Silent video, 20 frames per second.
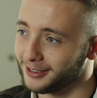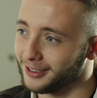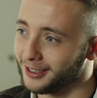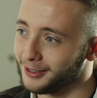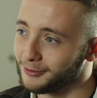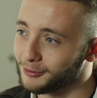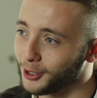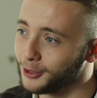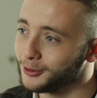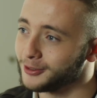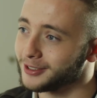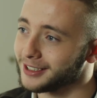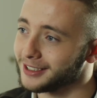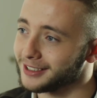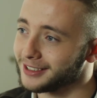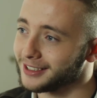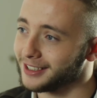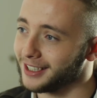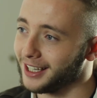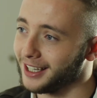like
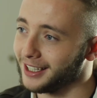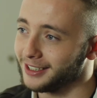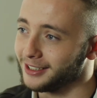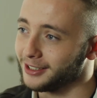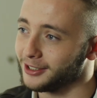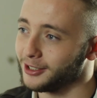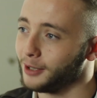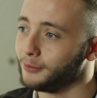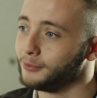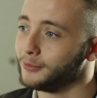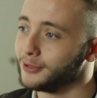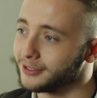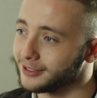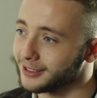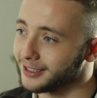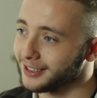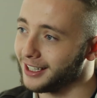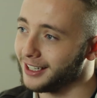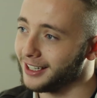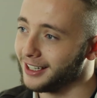roses and numbers
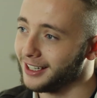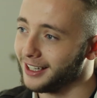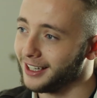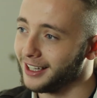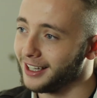and that.